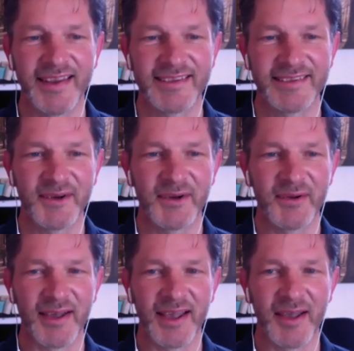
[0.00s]
So,
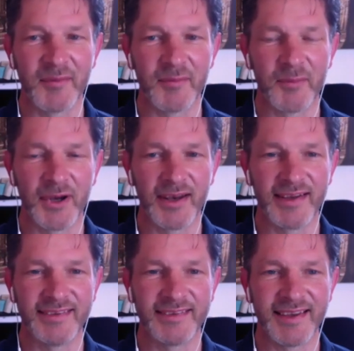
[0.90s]
but it
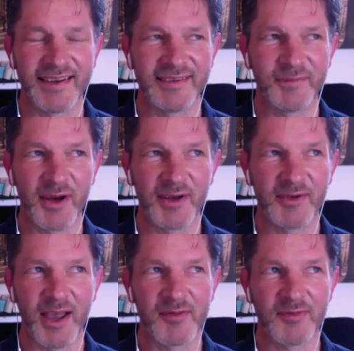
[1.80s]
is better to have